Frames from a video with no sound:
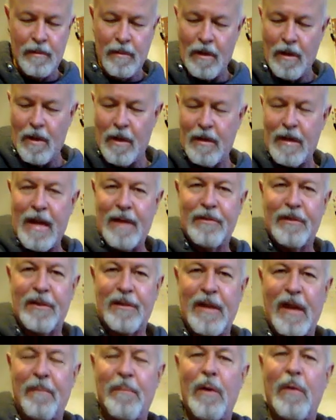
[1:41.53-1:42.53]
all kinds of
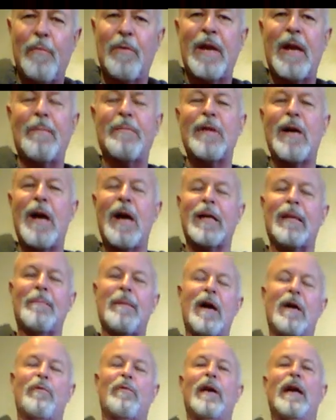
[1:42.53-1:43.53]
stuff. But what I'm talking
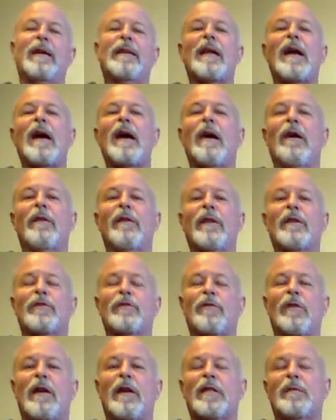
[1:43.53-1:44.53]
about right now is
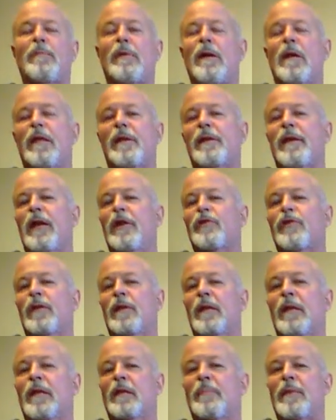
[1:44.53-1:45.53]
cross-pollination
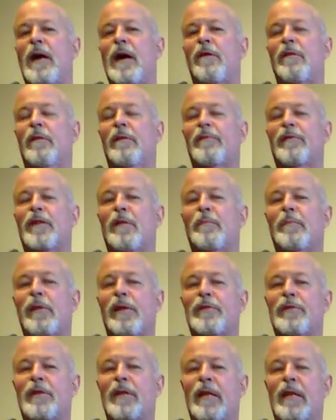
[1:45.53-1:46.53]
and the power of
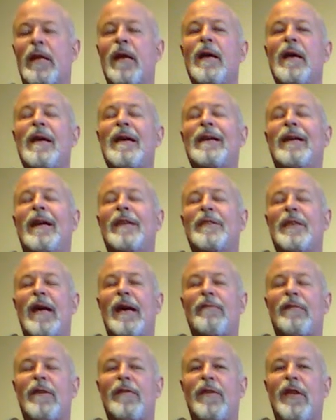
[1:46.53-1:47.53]
simplicity, because
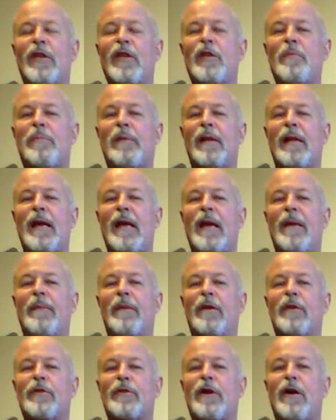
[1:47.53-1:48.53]
everything you play on the
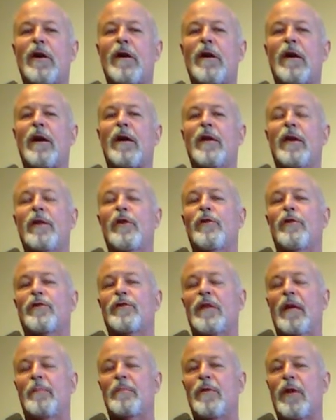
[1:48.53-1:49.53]
guitar, your
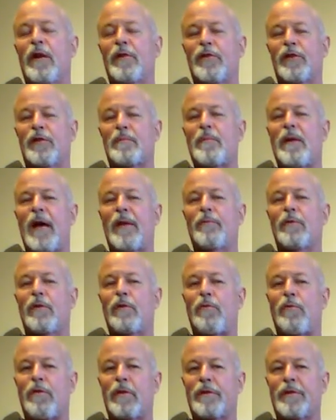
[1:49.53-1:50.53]
subconscious mind
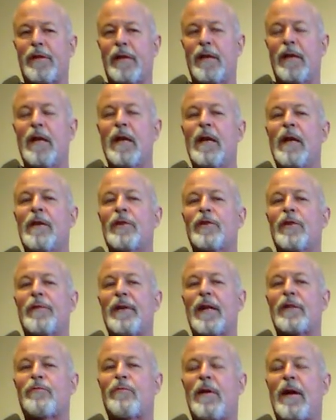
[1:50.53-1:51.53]
records it. So
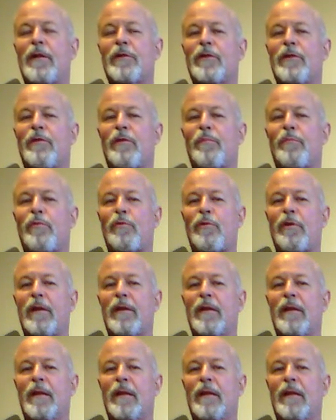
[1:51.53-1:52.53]
that's why it's so
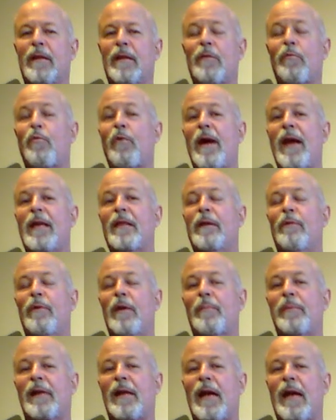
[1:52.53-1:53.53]
important, the way that we
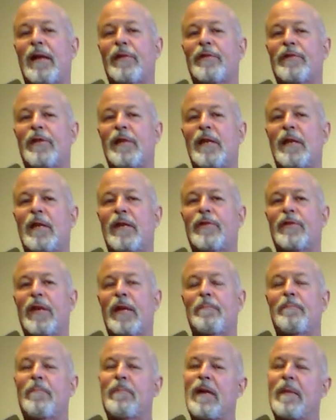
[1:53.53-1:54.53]
plant seeds,
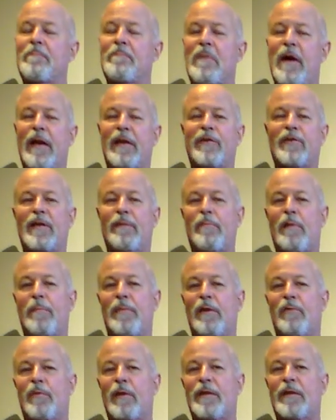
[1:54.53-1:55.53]
and it might seem a
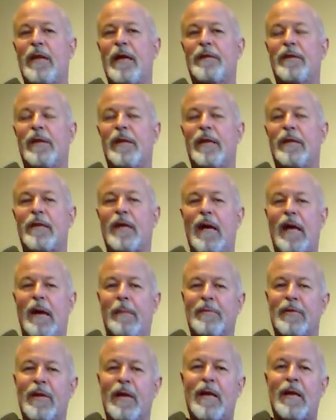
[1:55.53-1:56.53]
bit redundant at times.